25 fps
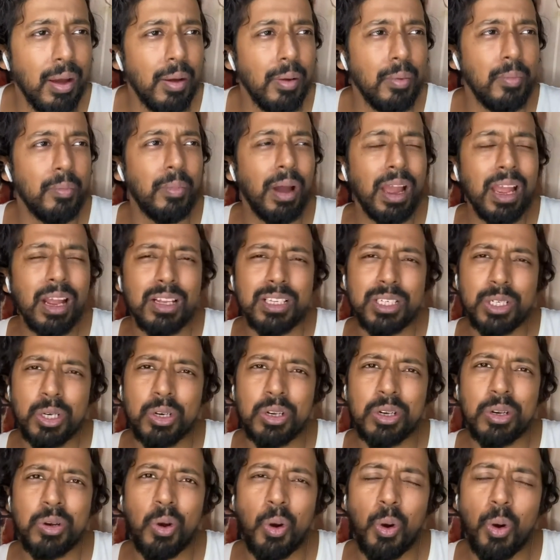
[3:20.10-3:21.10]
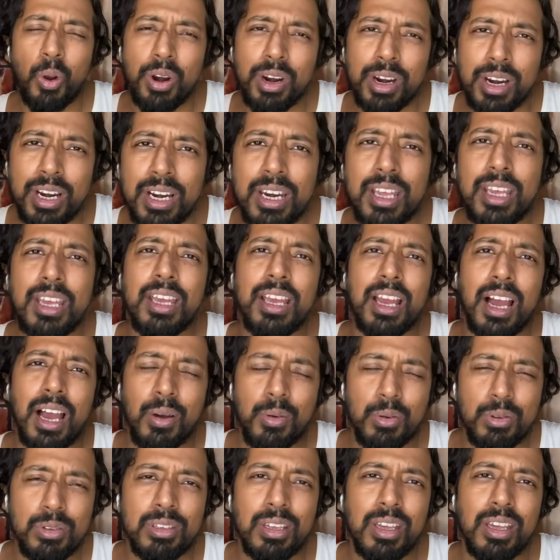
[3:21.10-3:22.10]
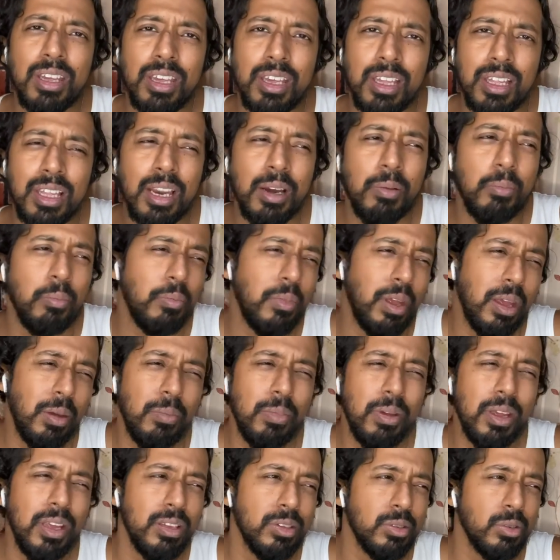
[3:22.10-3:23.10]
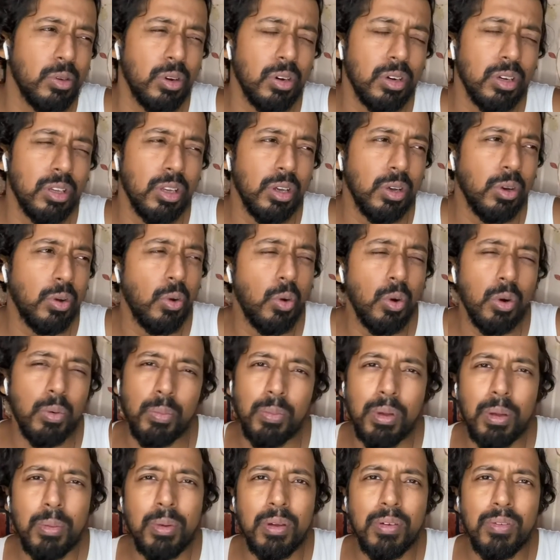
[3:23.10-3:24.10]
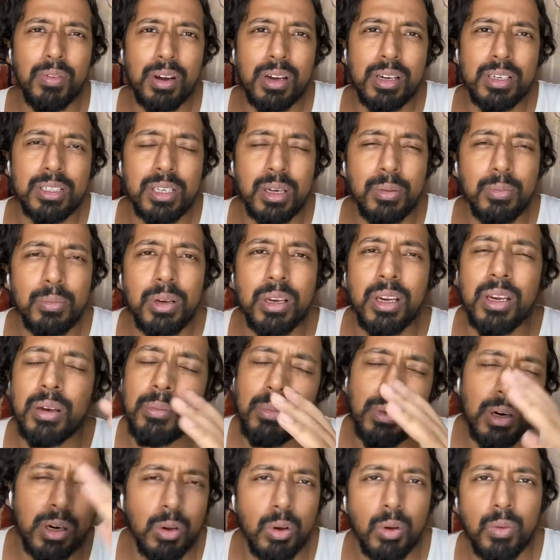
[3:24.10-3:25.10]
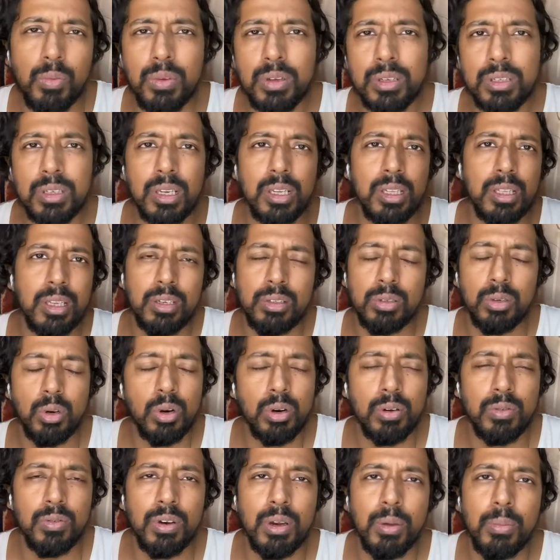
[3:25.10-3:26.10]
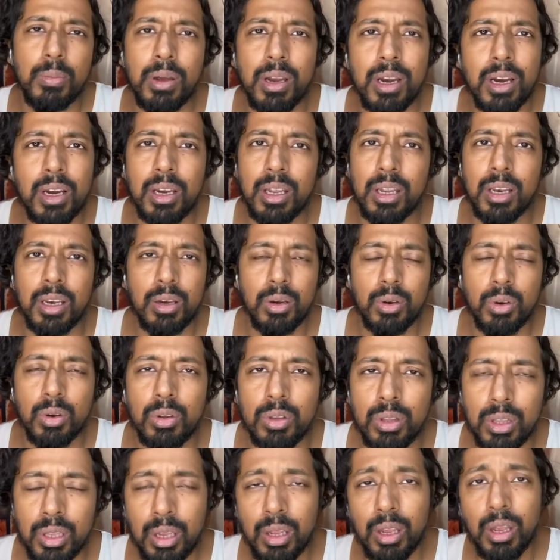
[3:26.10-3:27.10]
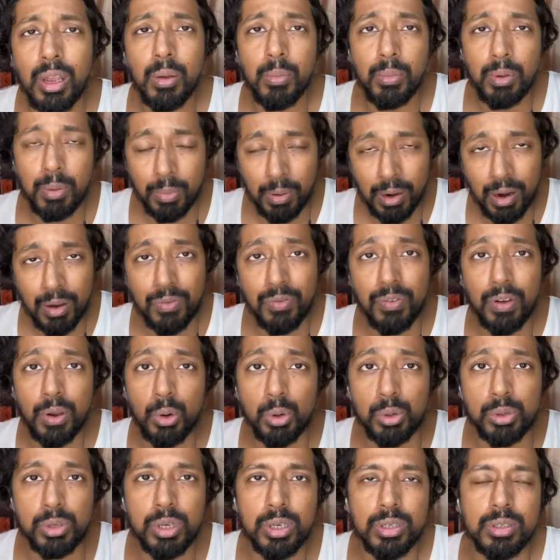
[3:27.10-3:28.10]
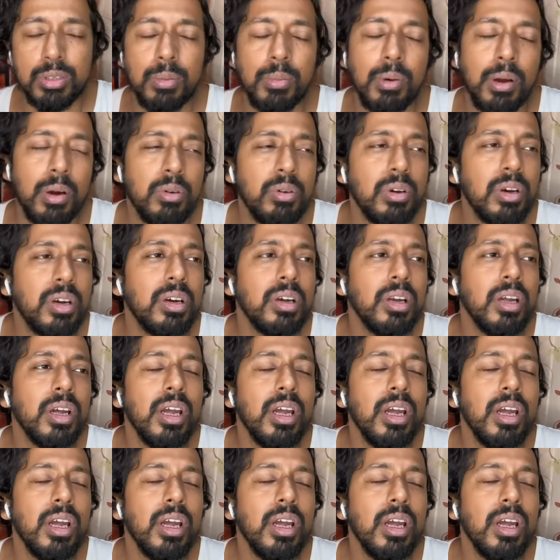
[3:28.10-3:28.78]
Michael Jordan, already I was thinking that maybe he's not the GOAT, maybe Wilt Chamberlain, but obviously there's a lot of debate and people are ferocious about it.